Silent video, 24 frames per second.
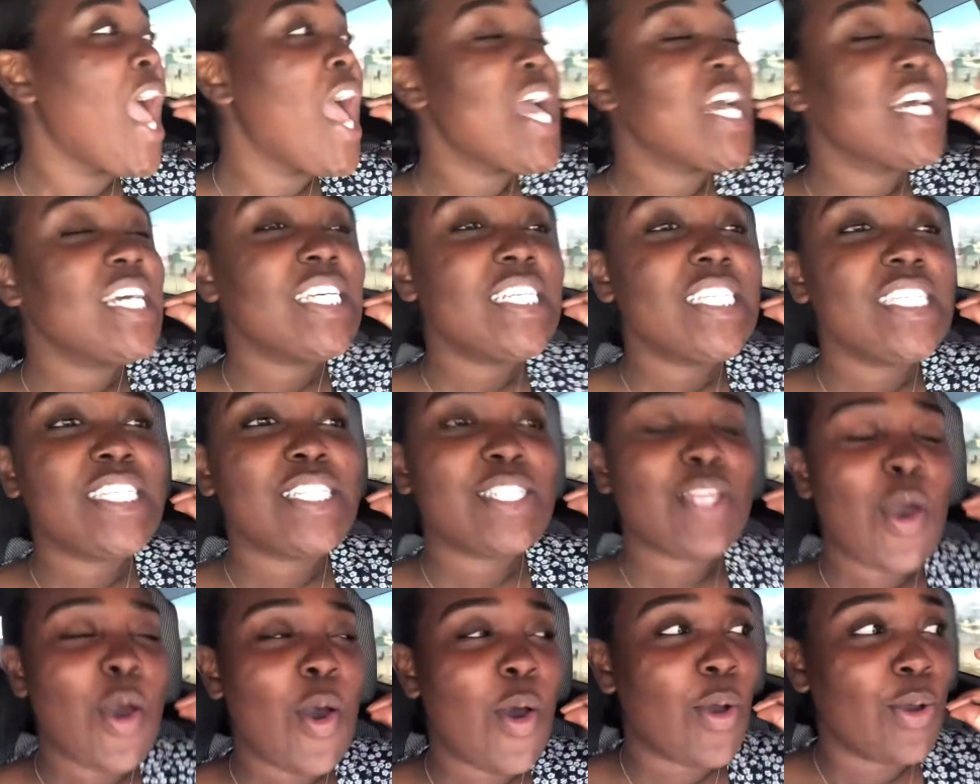
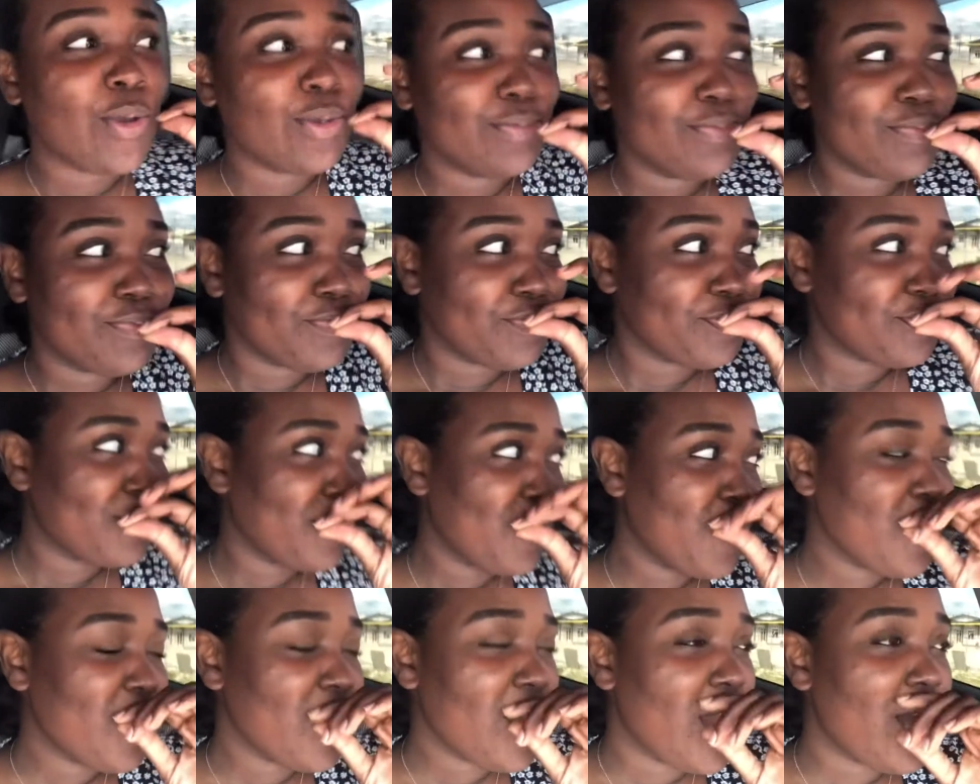So
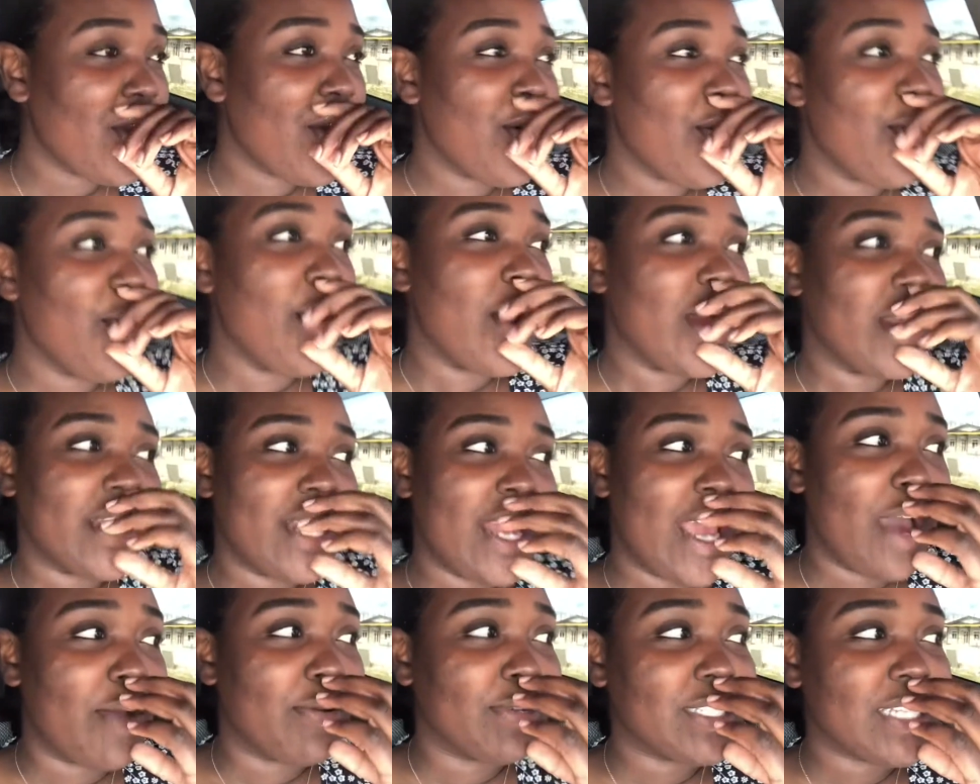one day
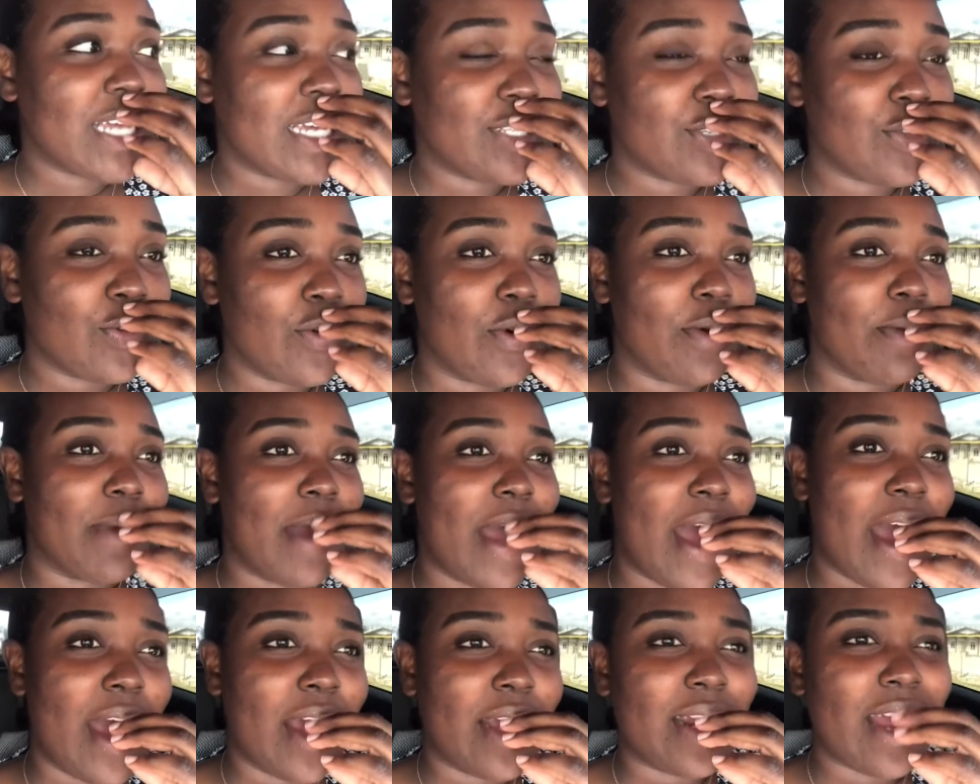I was at home
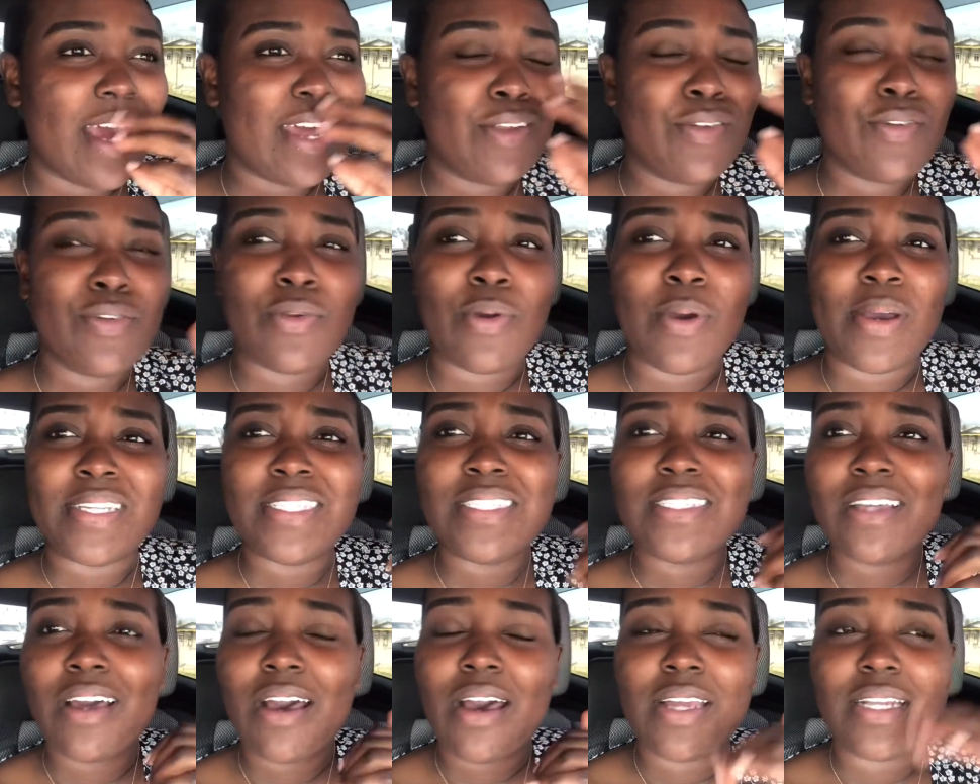and I don't know, I
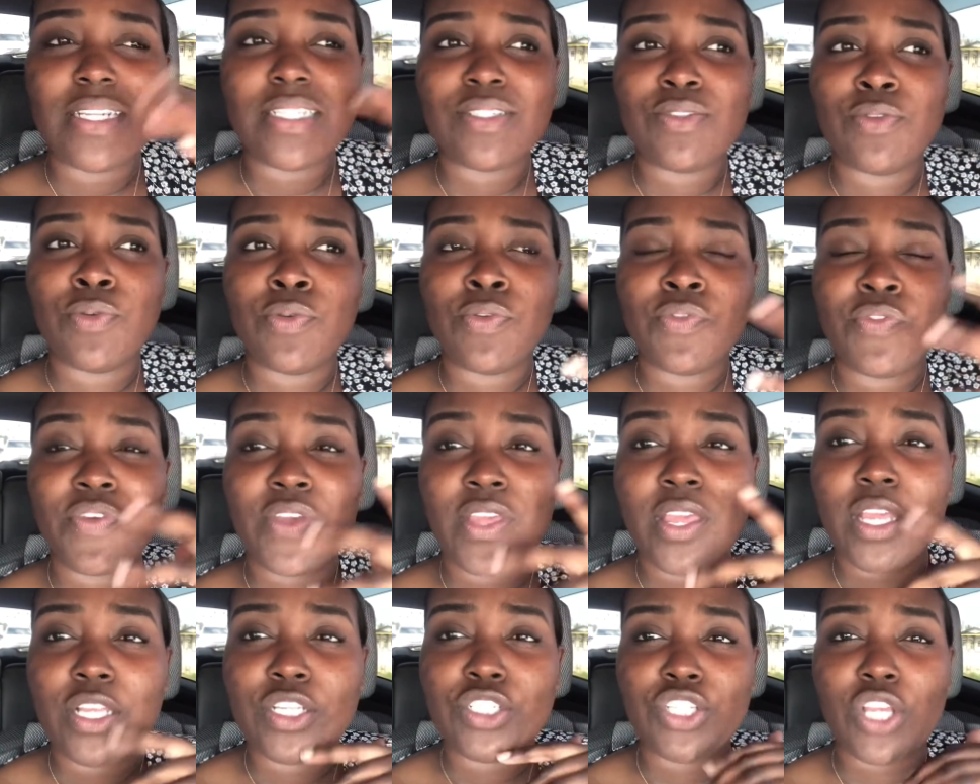saw this
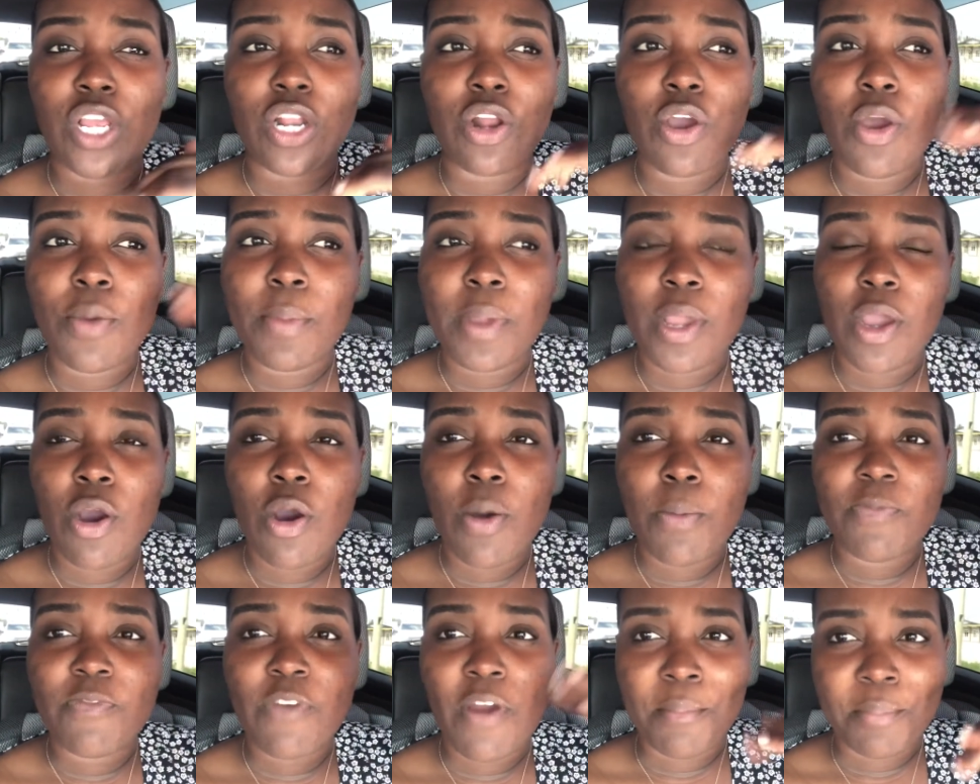notification coming
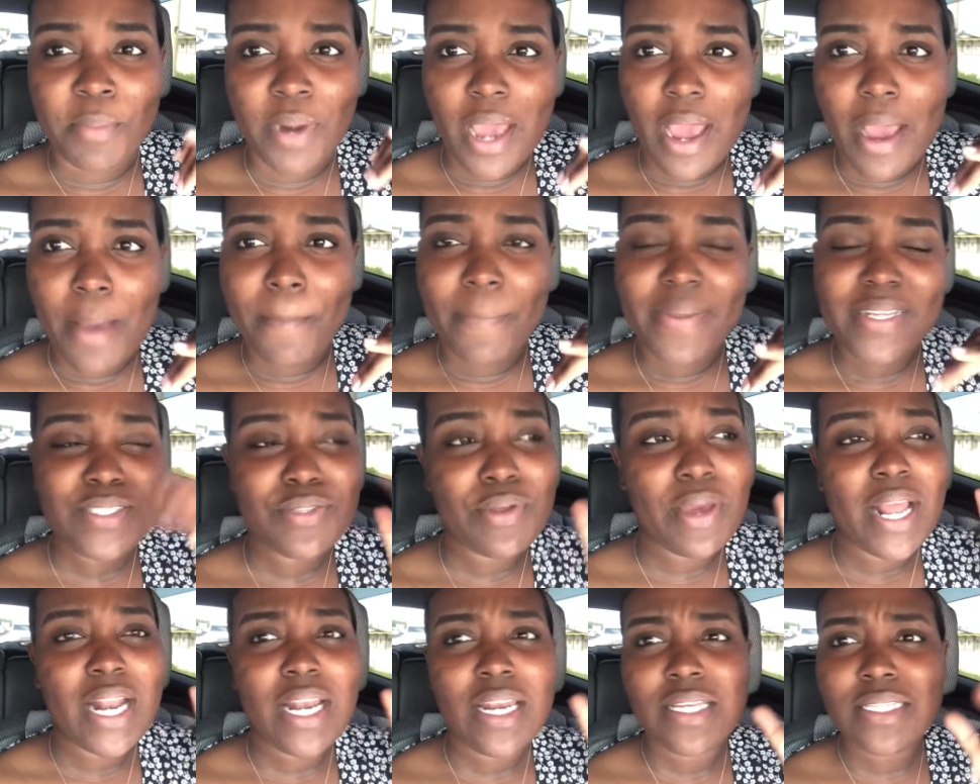up from the app, so
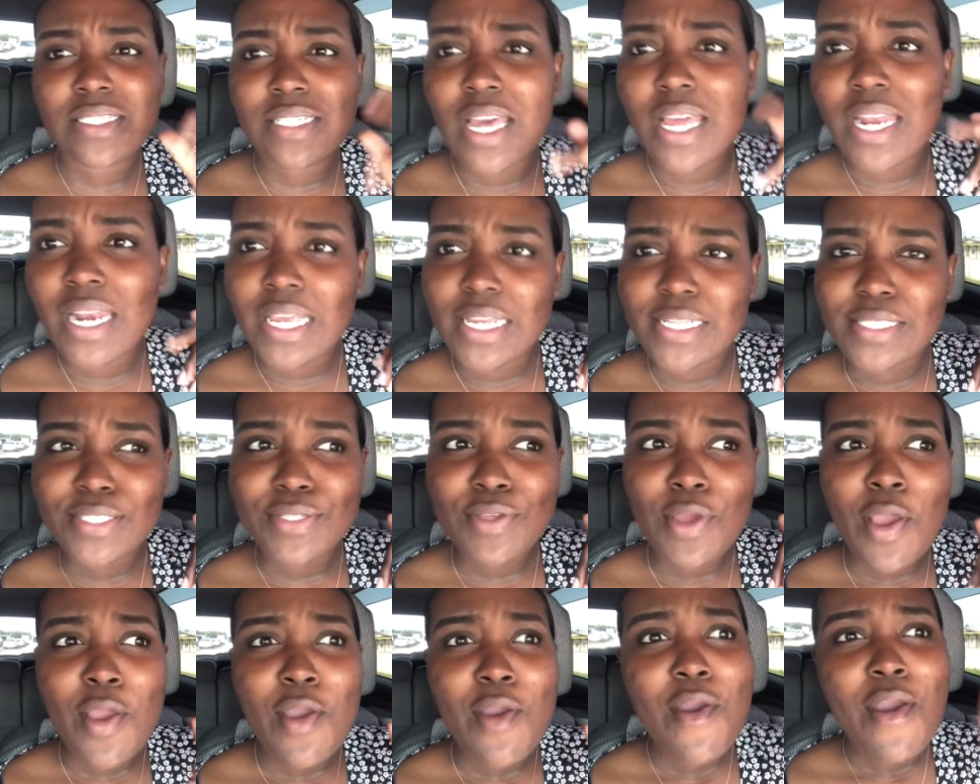I clicked on it.
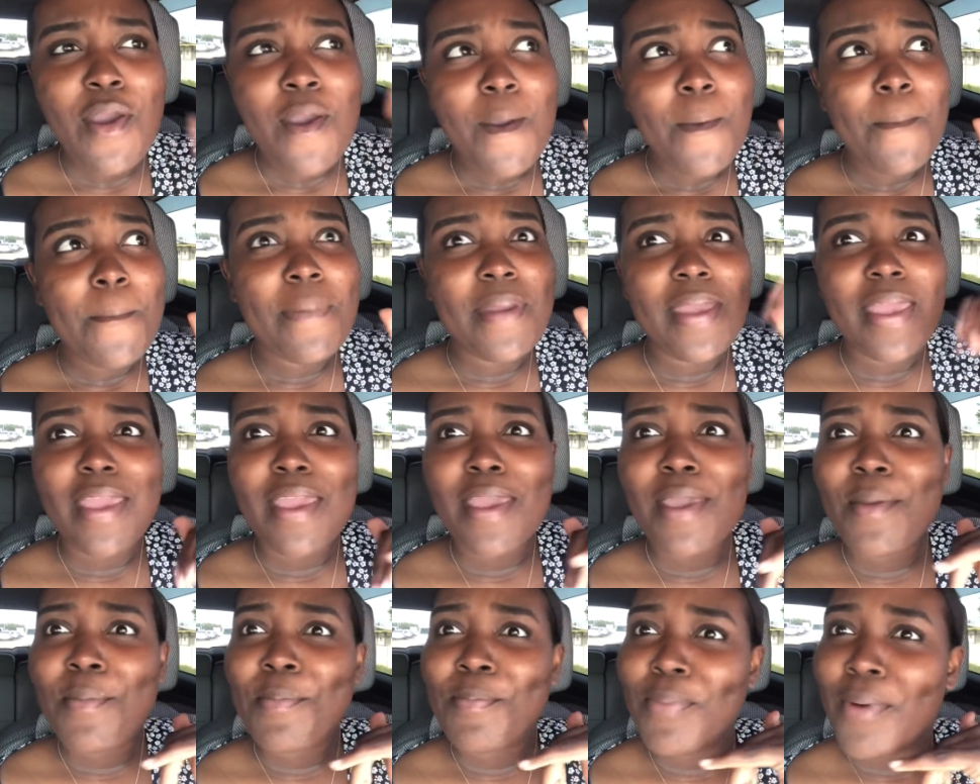
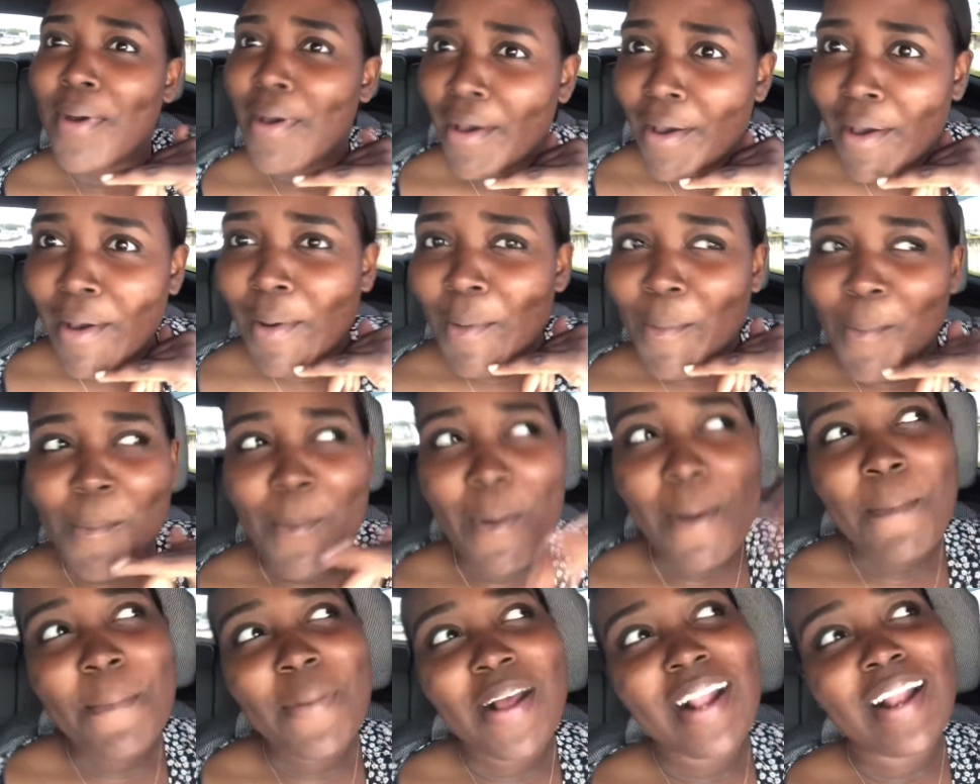People,
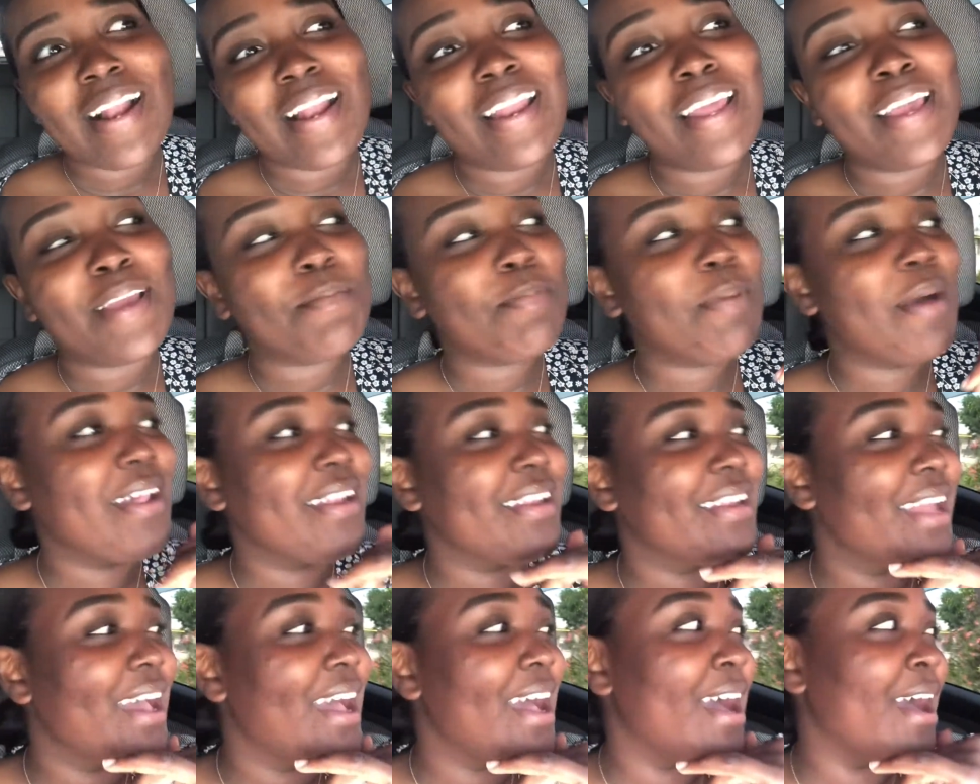when I click on
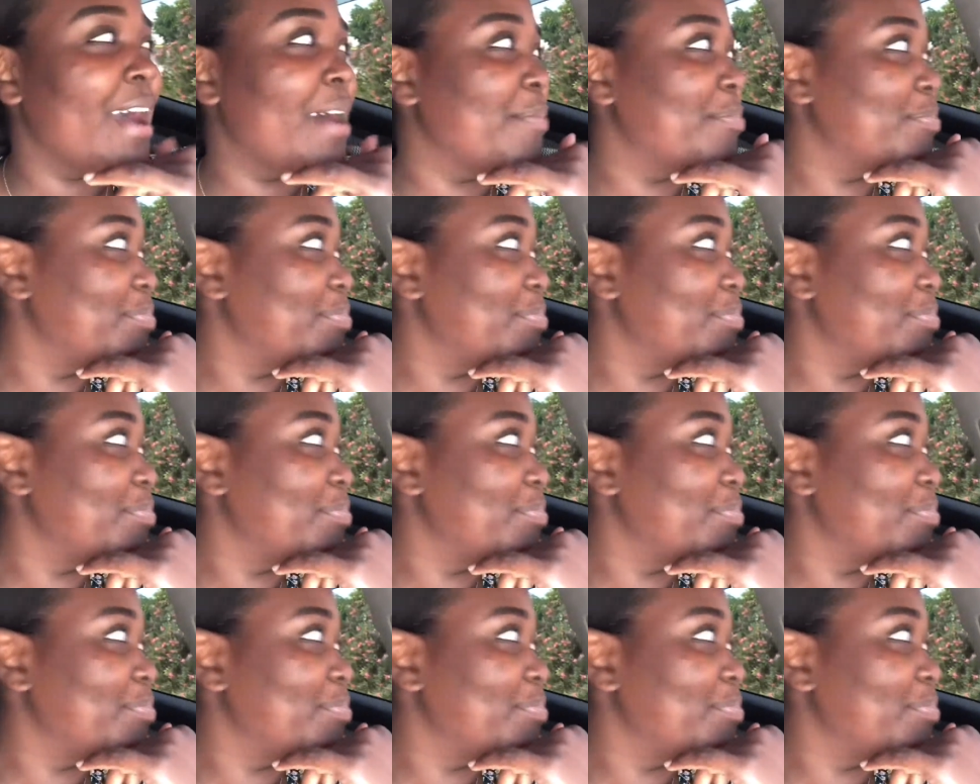the app,